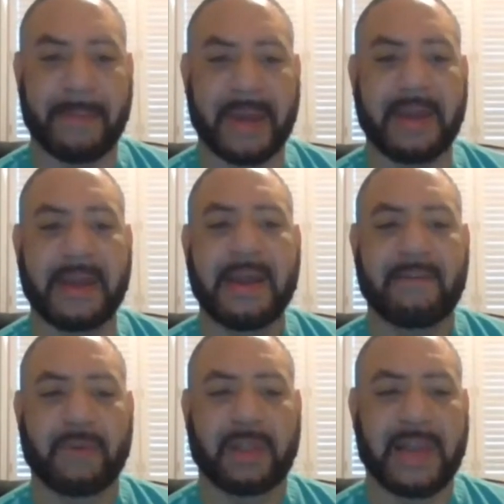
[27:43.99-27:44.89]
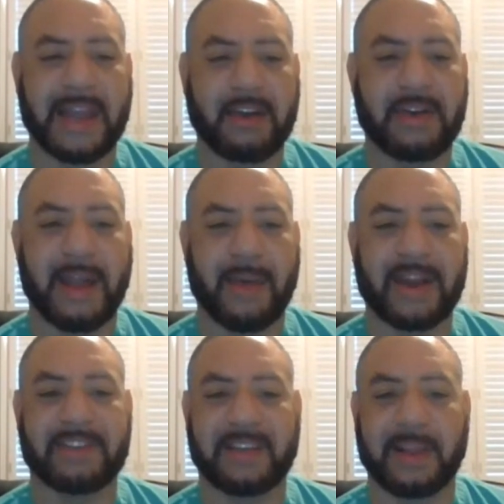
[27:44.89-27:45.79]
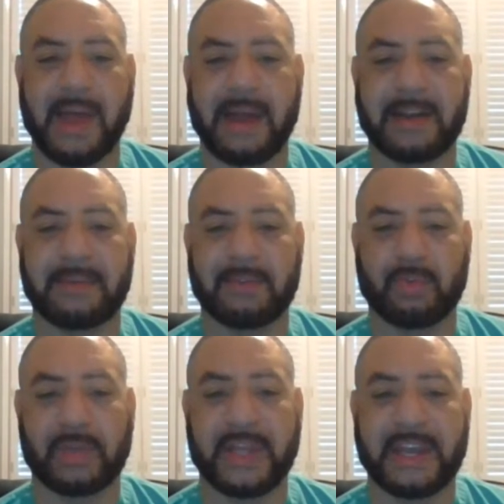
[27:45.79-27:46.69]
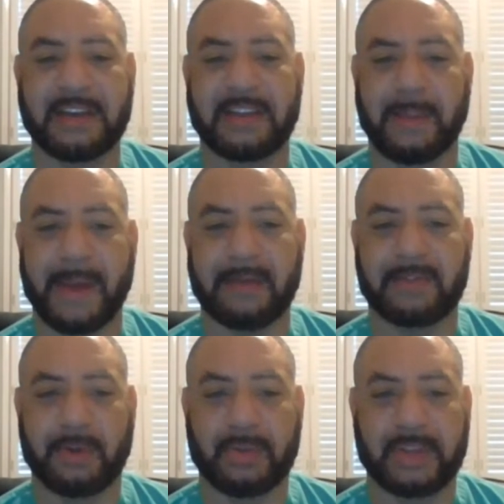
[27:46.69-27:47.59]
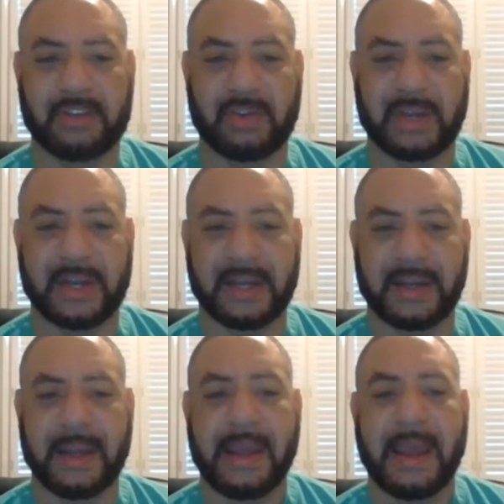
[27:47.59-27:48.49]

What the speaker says: But for the lighter diuretics, it a lot of times is related to the amount of salt that you're eating.